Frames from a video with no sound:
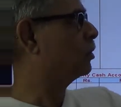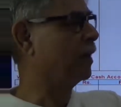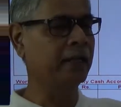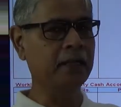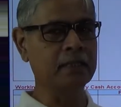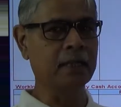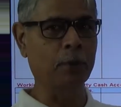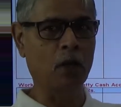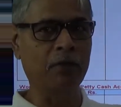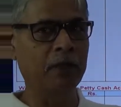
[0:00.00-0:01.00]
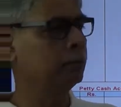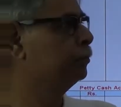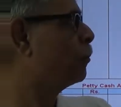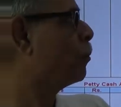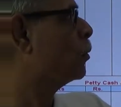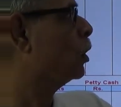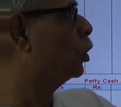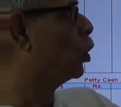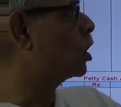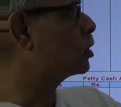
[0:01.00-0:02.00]
20 is the profit,
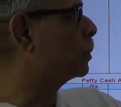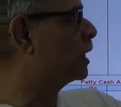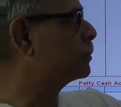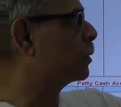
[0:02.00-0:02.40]
cost plus